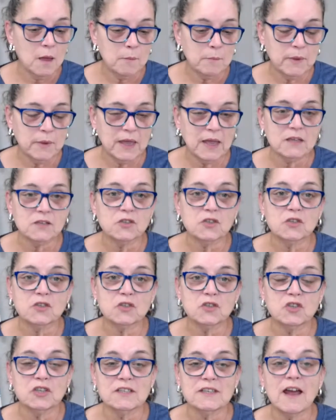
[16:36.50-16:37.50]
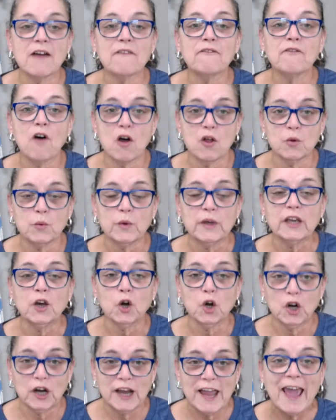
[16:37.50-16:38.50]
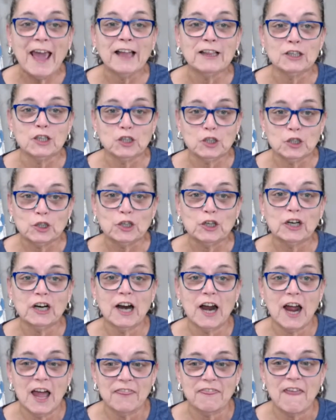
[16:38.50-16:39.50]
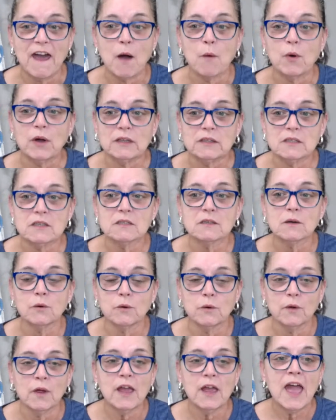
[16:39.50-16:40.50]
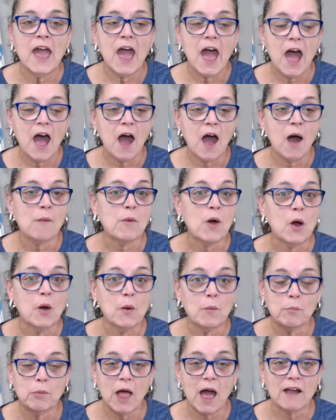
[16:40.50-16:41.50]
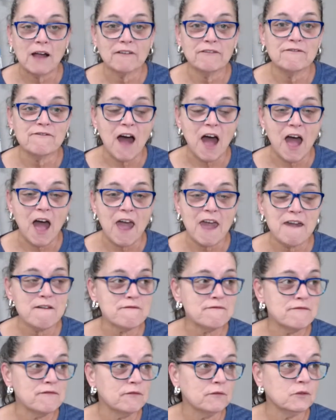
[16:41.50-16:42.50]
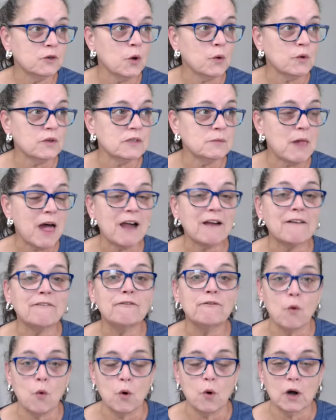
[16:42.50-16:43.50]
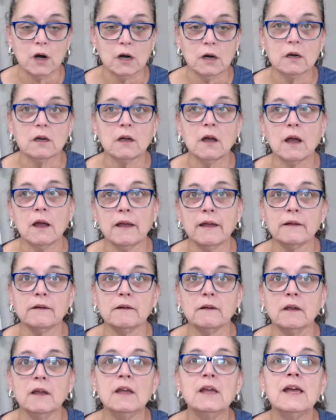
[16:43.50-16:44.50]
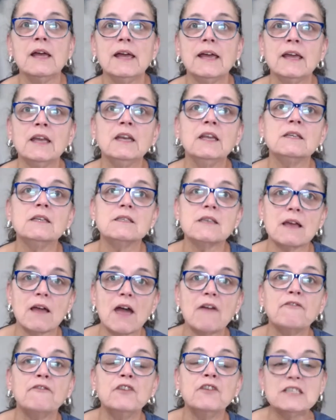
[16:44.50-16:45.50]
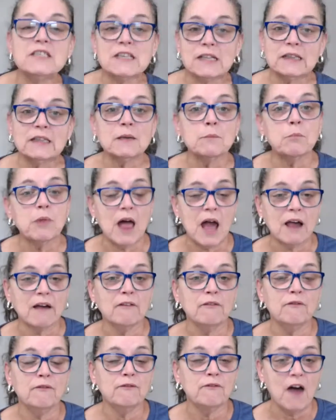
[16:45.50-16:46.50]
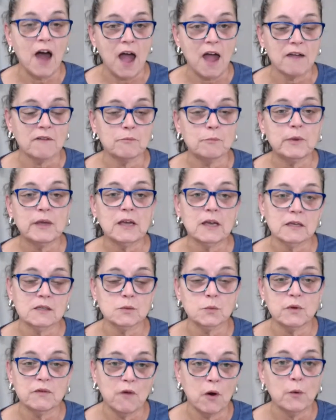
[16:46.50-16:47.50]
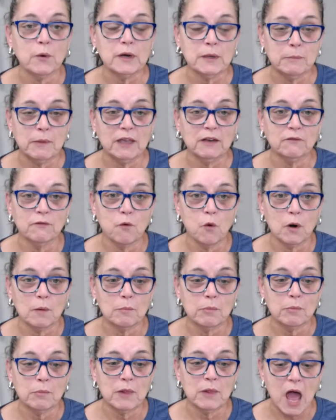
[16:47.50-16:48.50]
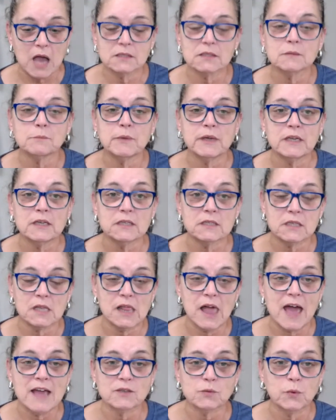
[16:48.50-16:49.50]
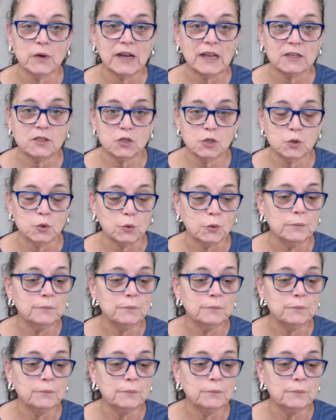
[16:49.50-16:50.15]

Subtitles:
because she's not following her calendar on that one. So block 5, no, it's block 4. It is physically block 5 because we've already made 4 blocks, because the last one had 2.